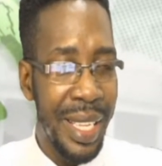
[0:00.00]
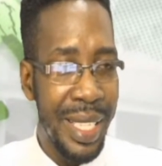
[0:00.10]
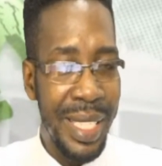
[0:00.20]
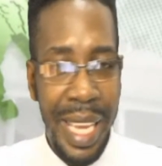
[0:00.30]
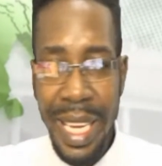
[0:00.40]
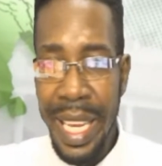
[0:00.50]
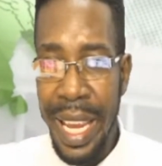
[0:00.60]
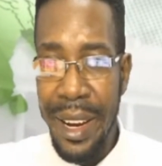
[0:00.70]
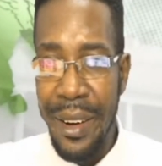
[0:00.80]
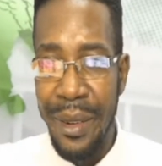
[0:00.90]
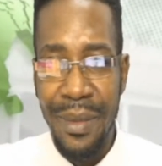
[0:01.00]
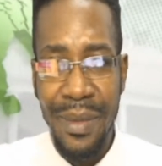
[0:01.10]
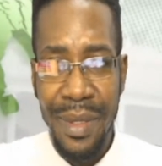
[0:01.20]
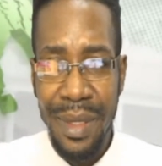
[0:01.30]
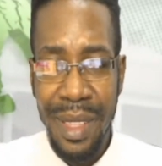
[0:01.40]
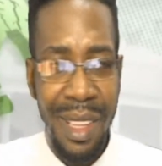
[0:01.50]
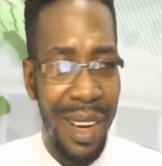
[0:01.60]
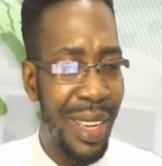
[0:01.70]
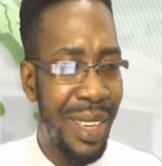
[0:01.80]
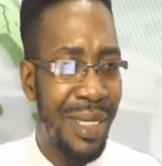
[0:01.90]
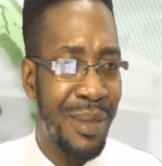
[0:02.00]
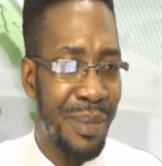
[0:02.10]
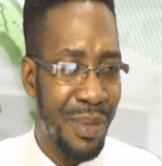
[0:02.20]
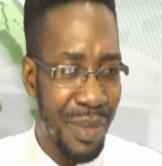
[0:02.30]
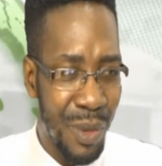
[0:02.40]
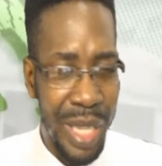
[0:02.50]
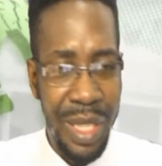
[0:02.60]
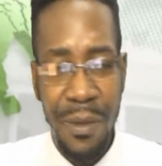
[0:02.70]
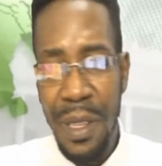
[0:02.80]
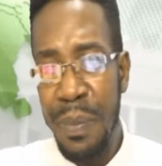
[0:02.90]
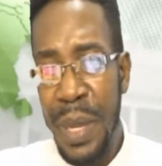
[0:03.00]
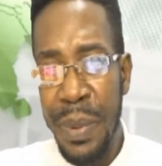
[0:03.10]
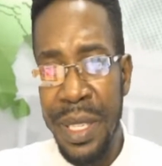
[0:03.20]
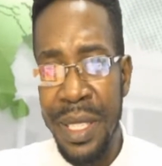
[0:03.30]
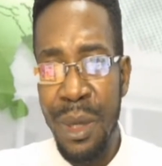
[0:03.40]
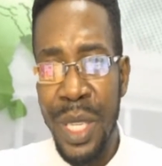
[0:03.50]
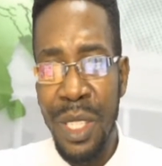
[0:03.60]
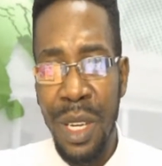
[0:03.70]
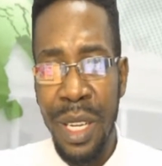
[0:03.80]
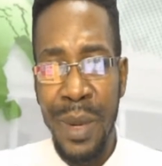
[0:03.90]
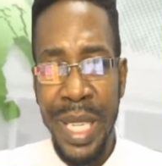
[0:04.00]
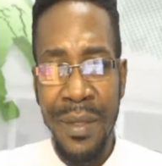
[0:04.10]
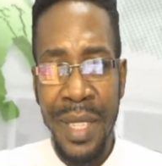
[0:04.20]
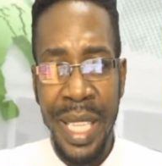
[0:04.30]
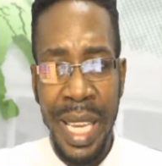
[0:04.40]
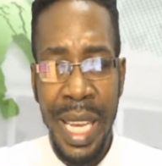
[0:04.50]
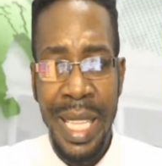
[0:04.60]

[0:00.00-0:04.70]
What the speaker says: staying here. Loyal, wonderful people. Do enjoy the rest of the day.